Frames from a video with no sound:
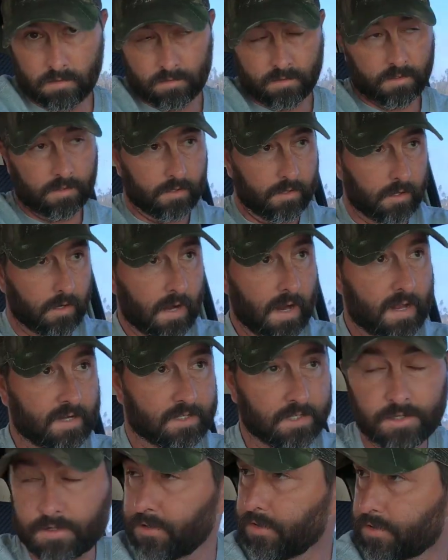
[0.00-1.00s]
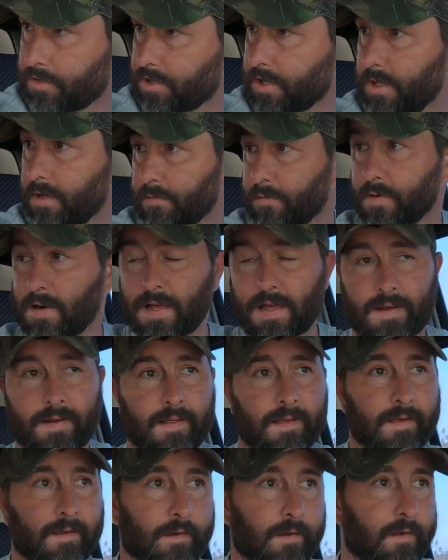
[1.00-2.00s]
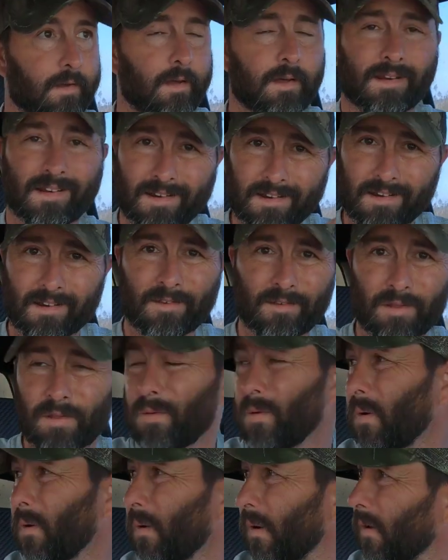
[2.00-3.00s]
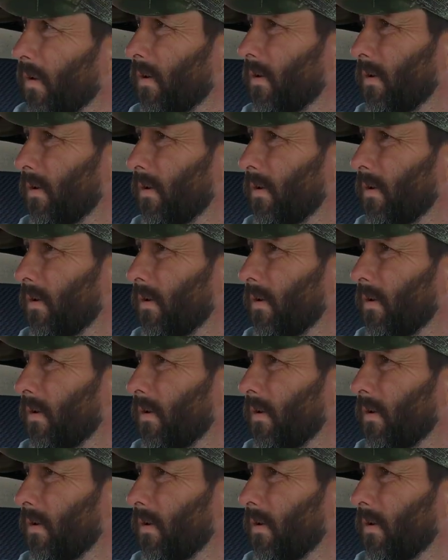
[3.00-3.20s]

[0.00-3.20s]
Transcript: So you're asking yourself right now, and I know you are,